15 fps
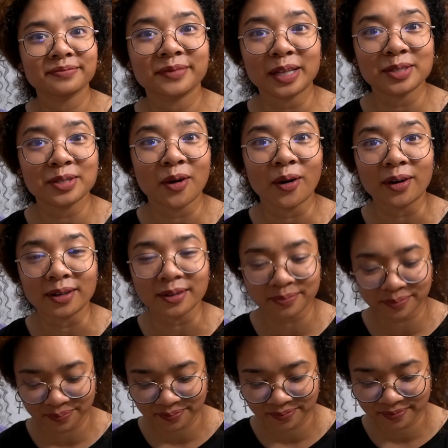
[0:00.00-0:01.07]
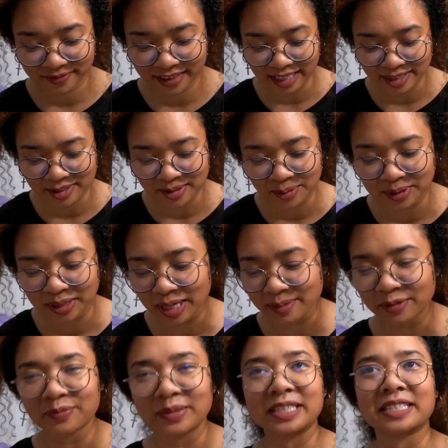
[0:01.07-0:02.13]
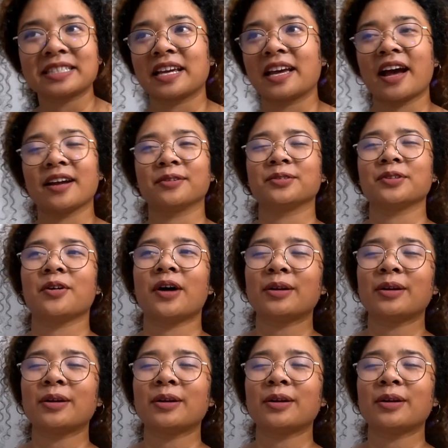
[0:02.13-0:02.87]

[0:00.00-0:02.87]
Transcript: That's hard. That's so lame of me to say. I don't know.